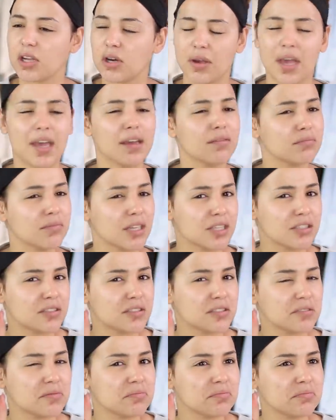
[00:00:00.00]
Okay,
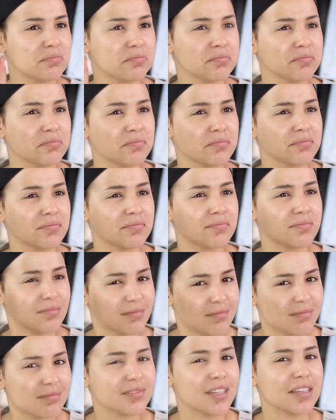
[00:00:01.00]
let's,
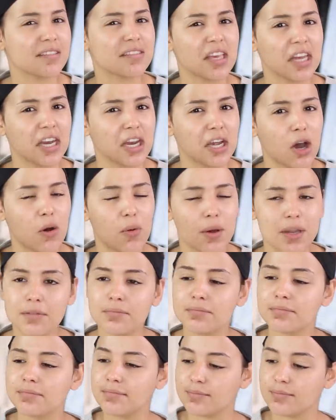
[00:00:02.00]
let's get it going.